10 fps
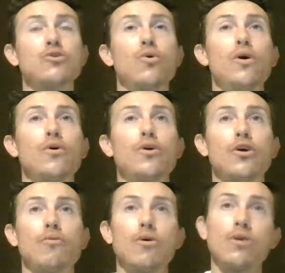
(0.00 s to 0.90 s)
Toyota
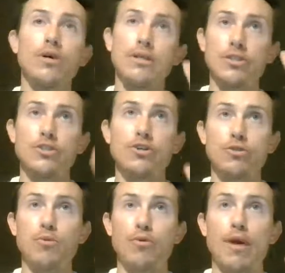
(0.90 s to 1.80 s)
Corolla in the
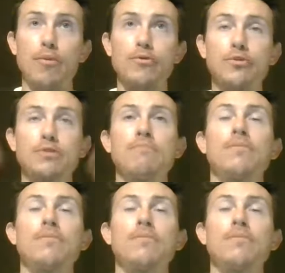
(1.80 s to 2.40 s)
search parameters.